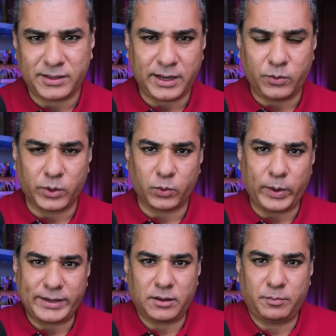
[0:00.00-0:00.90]
say it was a
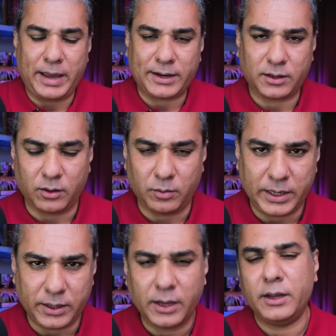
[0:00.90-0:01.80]
Western backed
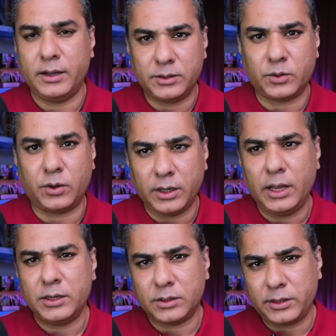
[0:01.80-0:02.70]
government and so on.
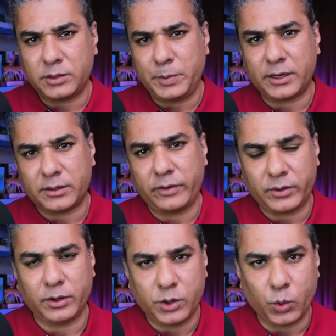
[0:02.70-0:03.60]
So there's been a
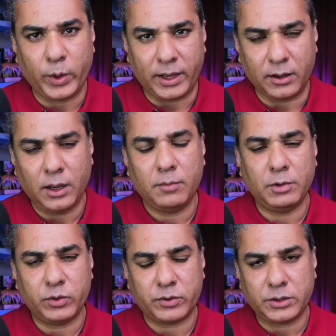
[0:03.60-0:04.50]
rift growing
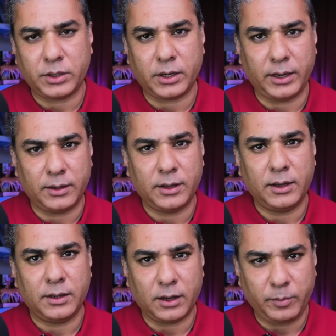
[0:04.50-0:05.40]
between Russia and
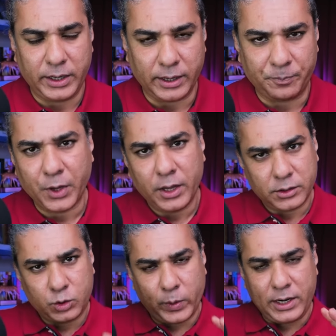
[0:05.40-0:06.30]
Armenia.
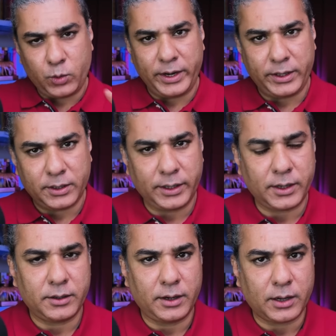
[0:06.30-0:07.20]
So 2020, the
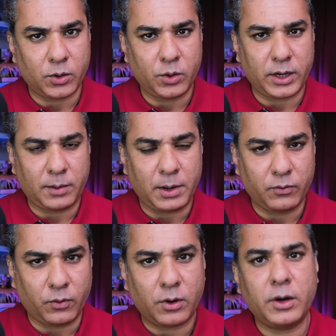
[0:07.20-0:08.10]
second Nagorno Karabakh
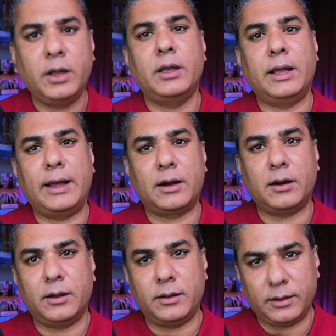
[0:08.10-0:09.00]
war, Ar
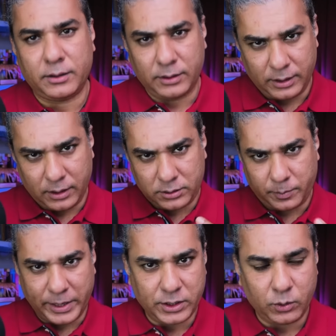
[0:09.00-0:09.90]
uh,
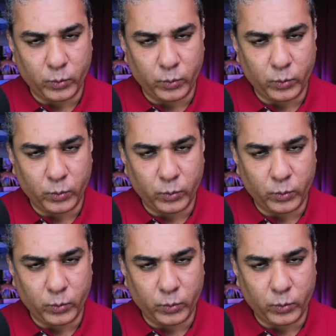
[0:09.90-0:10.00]
Azerbaijan